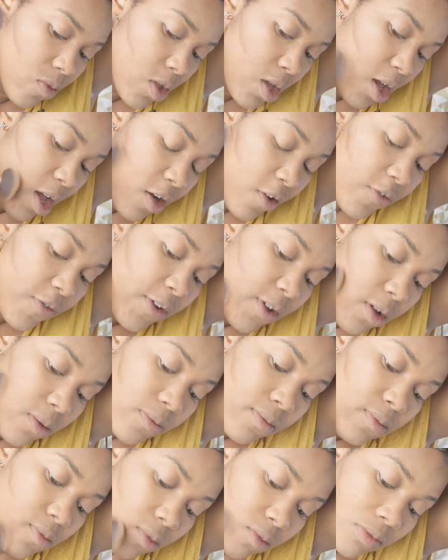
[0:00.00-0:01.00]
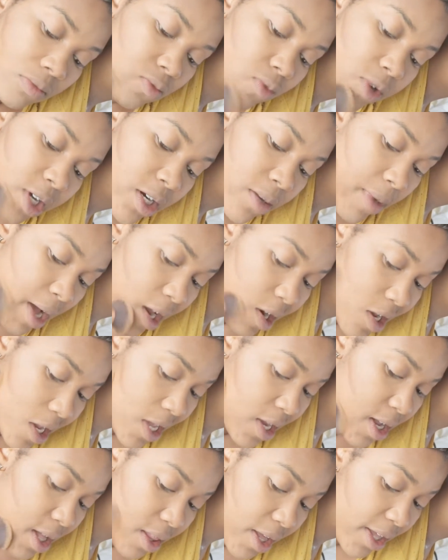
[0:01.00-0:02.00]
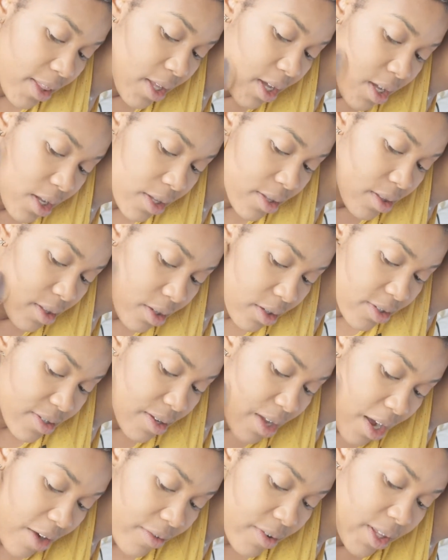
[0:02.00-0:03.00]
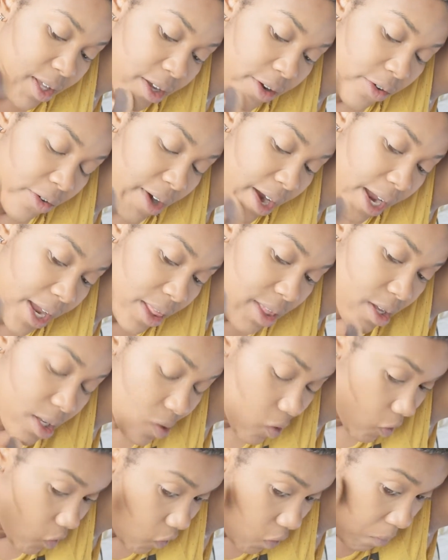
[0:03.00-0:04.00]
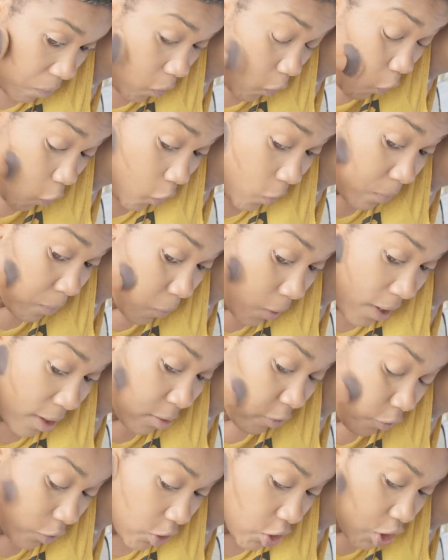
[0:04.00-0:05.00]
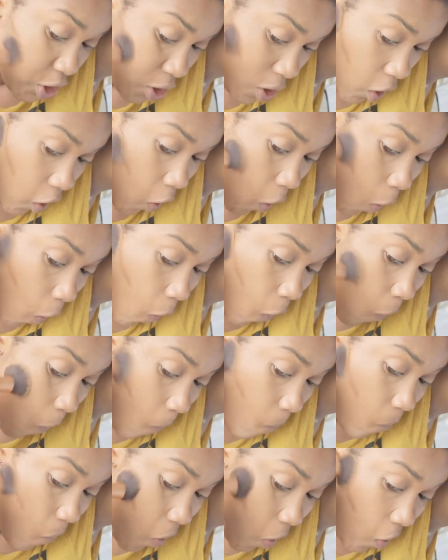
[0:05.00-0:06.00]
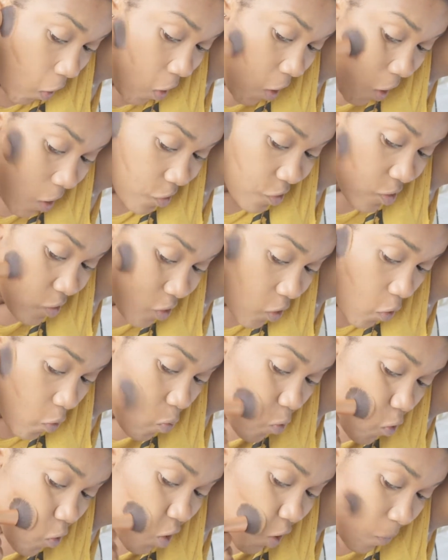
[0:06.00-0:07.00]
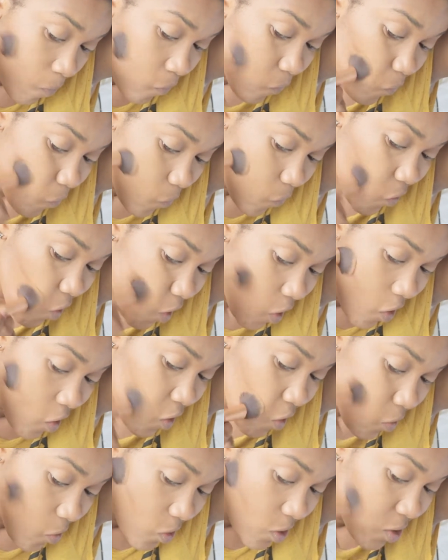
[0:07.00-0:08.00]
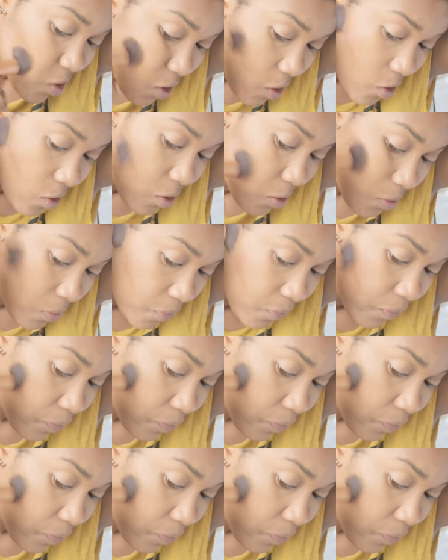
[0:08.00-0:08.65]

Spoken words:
I don't feel weird about it. And I like that there's not really gray in this. It's a muted brown for sure, but it's still warm. Like, you know, it's still